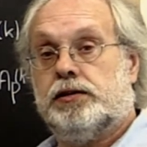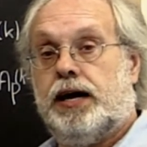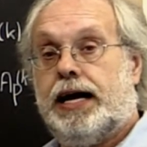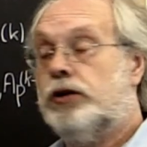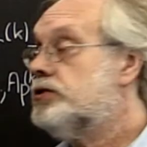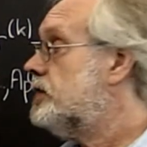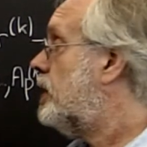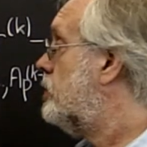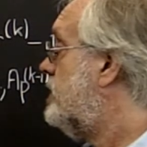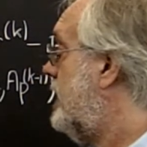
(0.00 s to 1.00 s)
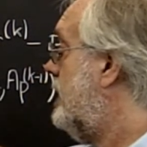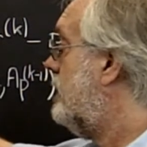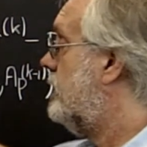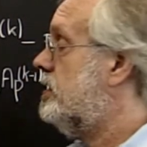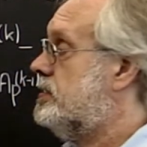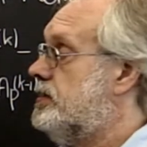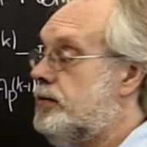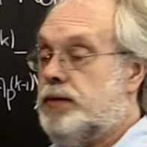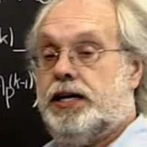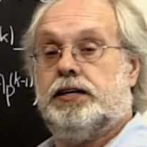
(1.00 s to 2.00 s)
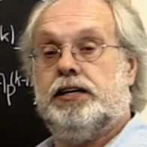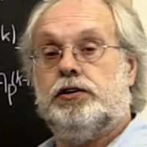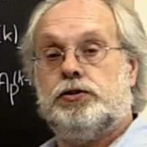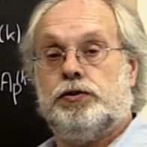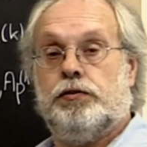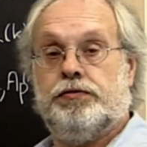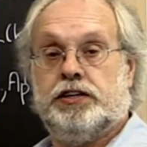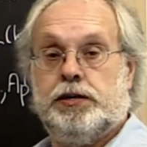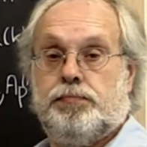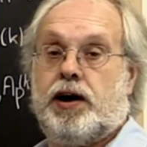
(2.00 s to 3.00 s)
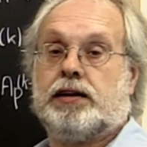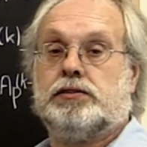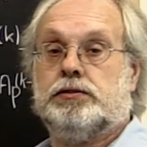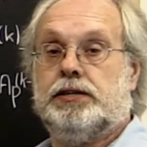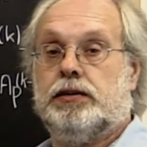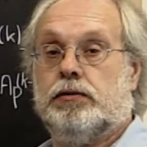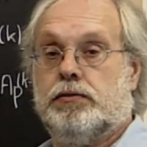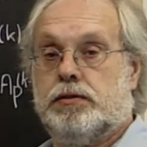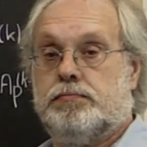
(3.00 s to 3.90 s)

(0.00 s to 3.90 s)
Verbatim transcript: How to now take this and make it into a very practical algorithm.